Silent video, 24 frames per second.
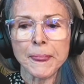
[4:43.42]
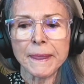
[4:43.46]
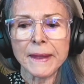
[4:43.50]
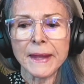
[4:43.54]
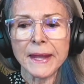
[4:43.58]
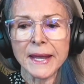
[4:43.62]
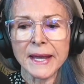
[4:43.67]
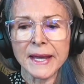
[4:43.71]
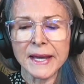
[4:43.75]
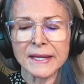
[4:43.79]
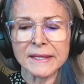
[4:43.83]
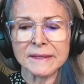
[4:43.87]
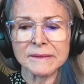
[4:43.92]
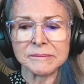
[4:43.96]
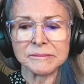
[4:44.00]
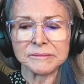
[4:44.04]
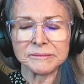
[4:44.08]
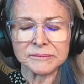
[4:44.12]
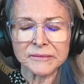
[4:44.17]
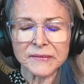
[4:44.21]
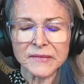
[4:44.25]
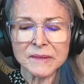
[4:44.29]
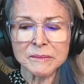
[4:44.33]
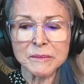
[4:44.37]
And
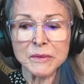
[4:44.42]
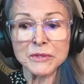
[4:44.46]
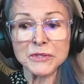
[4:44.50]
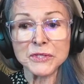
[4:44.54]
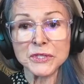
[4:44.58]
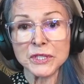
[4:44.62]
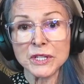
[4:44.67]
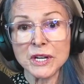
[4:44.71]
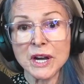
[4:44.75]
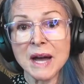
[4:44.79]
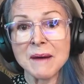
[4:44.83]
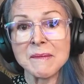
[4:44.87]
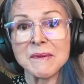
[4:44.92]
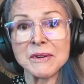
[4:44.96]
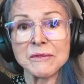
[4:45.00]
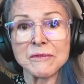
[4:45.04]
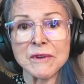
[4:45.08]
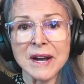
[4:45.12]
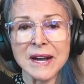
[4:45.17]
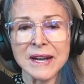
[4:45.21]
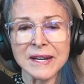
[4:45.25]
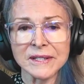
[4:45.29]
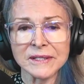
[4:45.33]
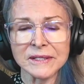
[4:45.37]
the most common
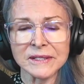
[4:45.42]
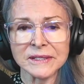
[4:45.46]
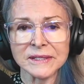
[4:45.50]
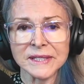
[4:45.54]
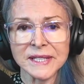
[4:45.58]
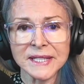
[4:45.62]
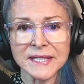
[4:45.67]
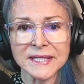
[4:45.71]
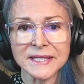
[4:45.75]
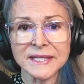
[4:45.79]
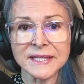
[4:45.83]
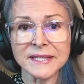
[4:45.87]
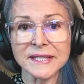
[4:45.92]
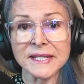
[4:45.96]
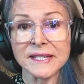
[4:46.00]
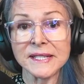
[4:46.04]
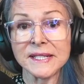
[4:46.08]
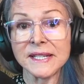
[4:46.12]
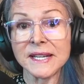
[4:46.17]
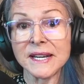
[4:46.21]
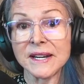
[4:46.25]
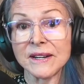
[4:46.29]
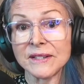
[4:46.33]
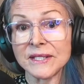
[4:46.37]
rider is the
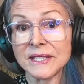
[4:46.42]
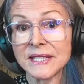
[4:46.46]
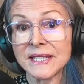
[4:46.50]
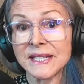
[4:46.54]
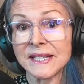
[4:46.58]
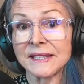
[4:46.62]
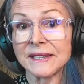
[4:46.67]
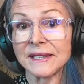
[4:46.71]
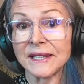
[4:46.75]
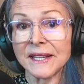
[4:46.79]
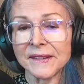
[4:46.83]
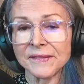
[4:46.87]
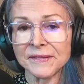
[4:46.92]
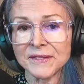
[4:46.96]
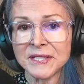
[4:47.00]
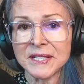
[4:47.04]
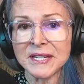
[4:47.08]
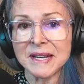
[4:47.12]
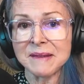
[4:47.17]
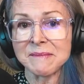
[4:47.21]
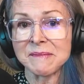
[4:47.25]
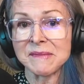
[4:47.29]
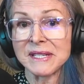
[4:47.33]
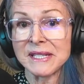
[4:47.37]
guaranteed
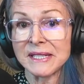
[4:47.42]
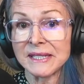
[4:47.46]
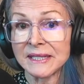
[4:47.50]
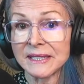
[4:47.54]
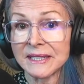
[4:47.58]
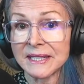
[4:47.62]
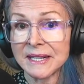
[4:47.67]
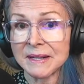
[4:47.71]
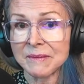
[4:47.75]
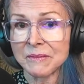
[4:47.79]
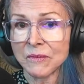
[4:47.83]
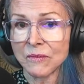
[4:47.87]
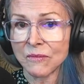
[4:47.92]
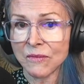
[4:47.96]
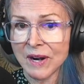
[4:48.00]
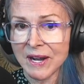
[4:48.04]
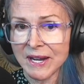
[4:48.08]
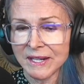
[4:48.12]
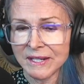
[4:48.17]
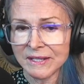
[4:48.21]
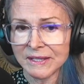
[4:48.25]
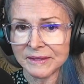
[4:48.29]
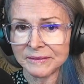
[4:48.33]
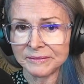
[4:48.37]
lifetime income
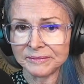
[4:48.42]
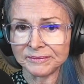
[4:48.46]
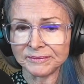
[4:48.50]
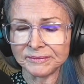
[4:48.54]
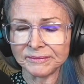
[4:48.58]
rider.